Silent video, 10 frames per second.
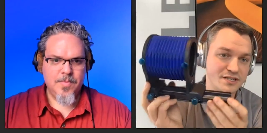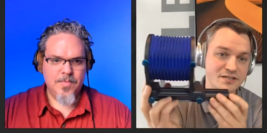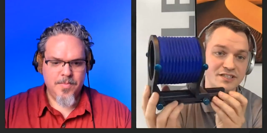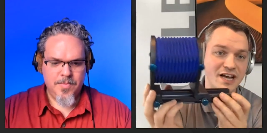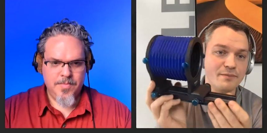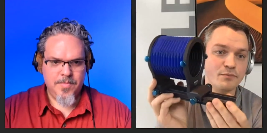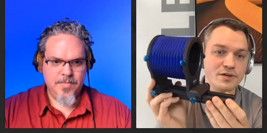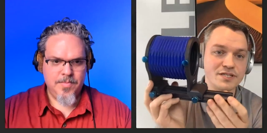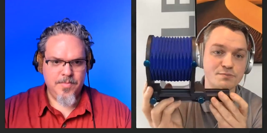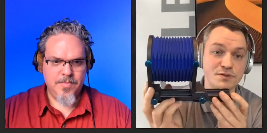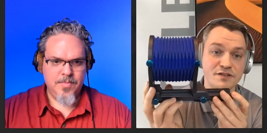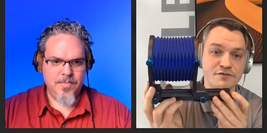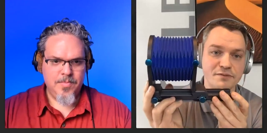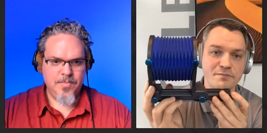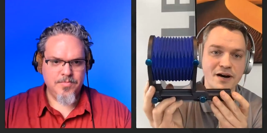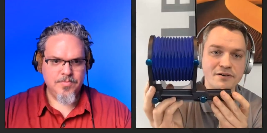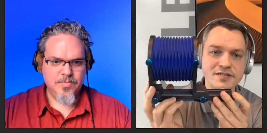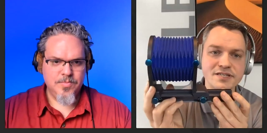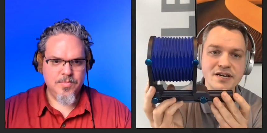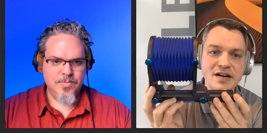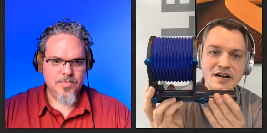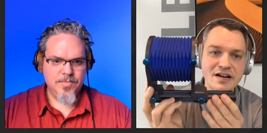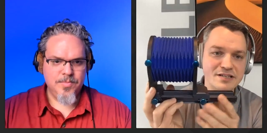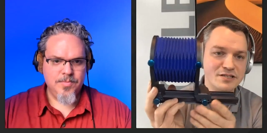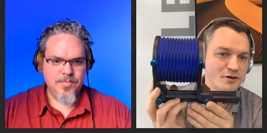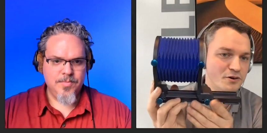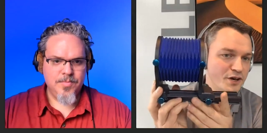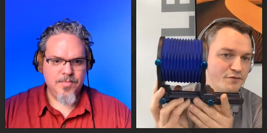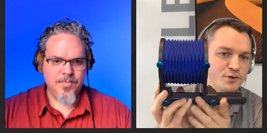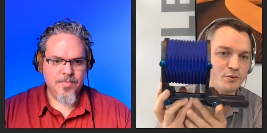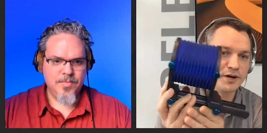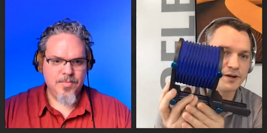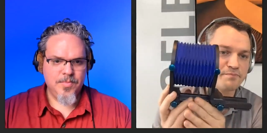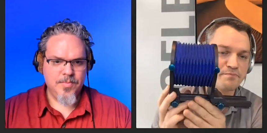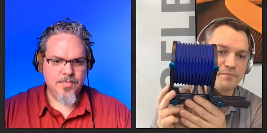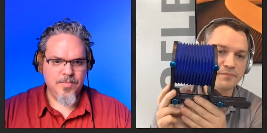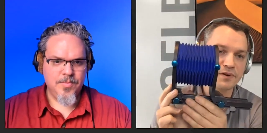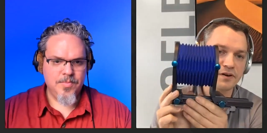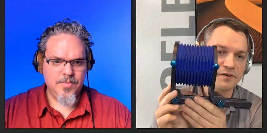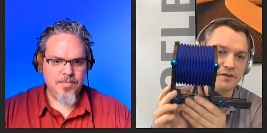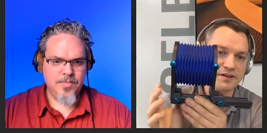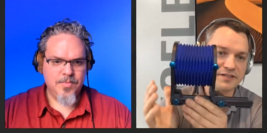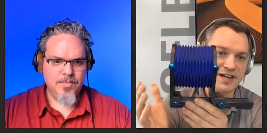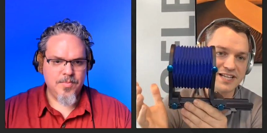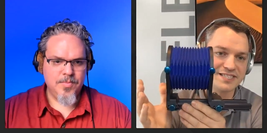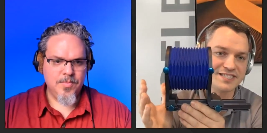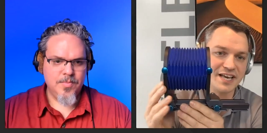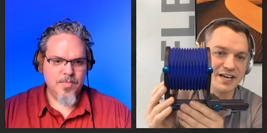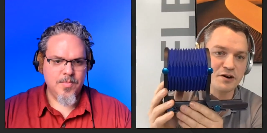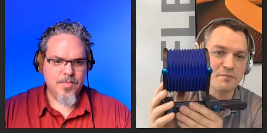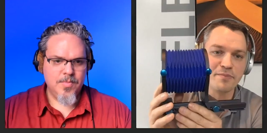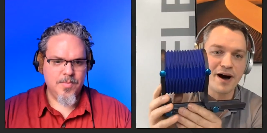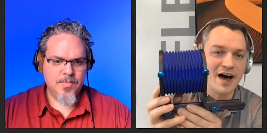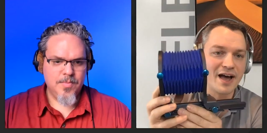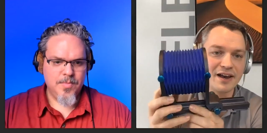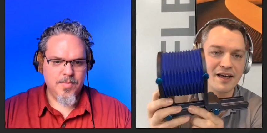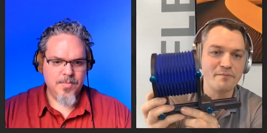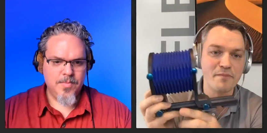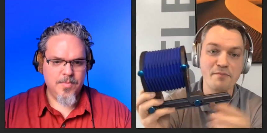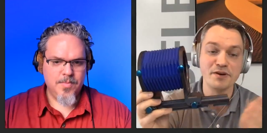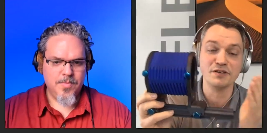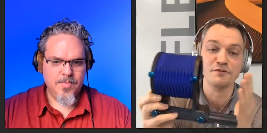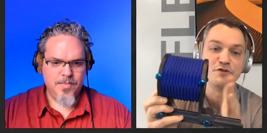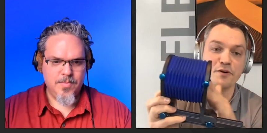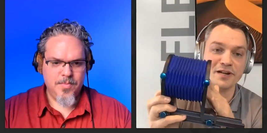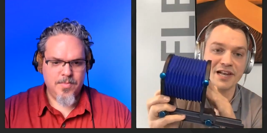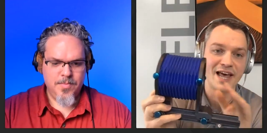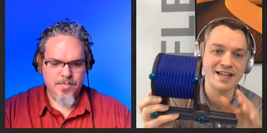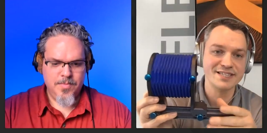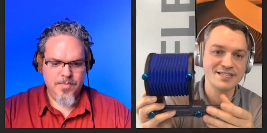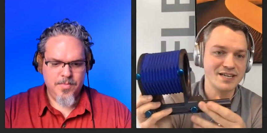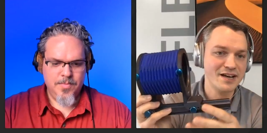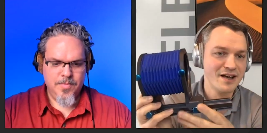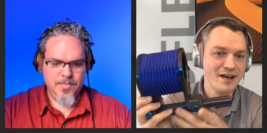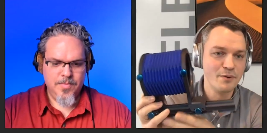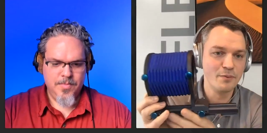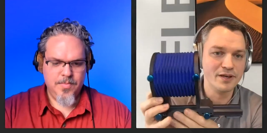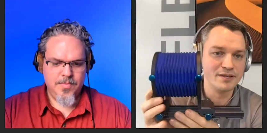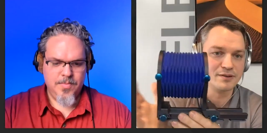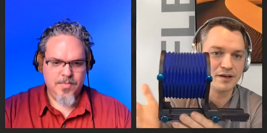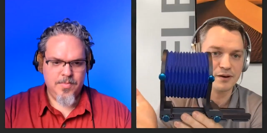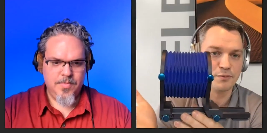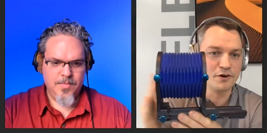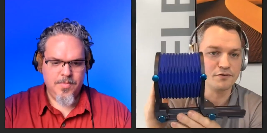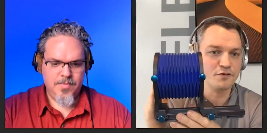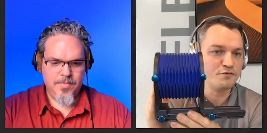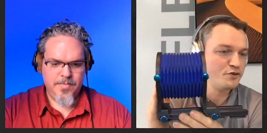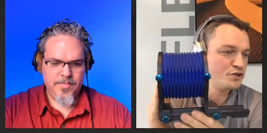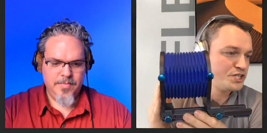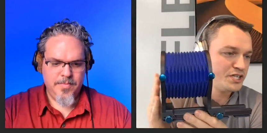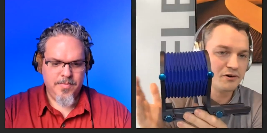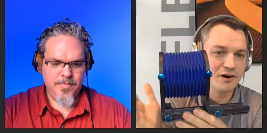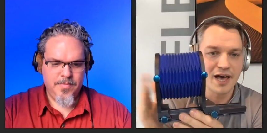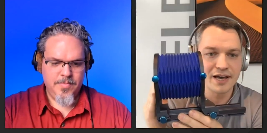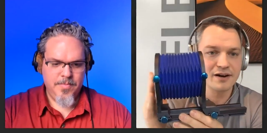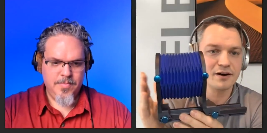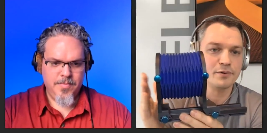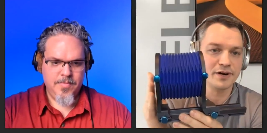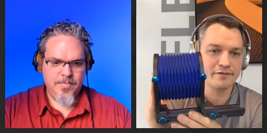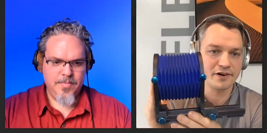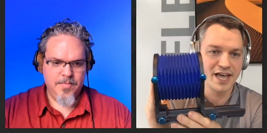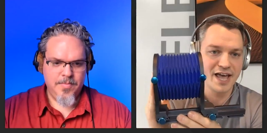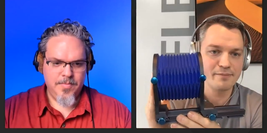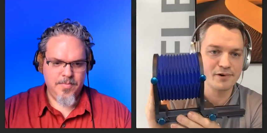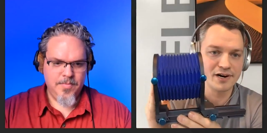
Speaker 1: purchase it. It does not come with specific mounts. So if you want to, let's say, combine a, a medium format lens with uh, one of your Fuji or Leica